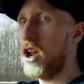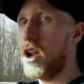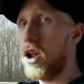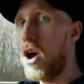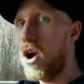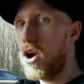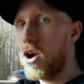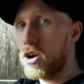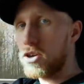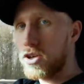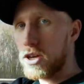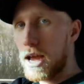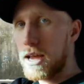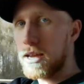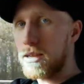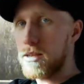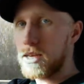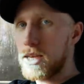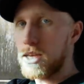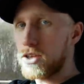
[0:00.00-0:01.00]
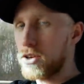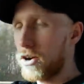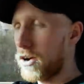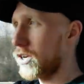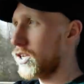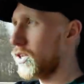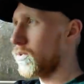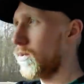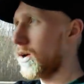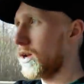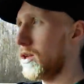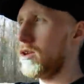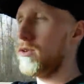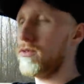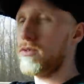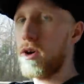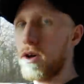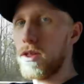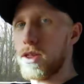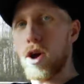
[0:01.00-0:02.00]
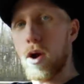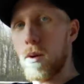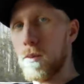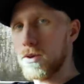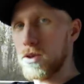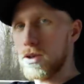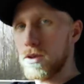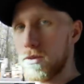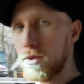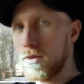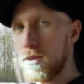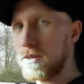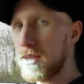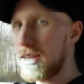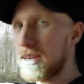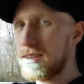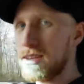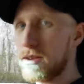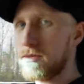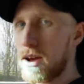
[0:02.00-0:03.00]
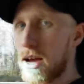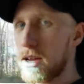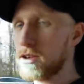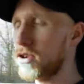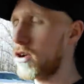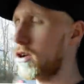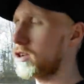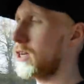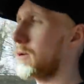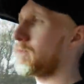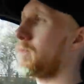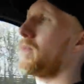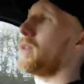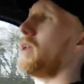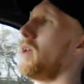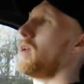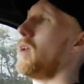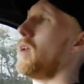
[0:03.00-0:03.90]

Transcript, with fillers: a large AC charger when you've got the option of doing DC fast charging.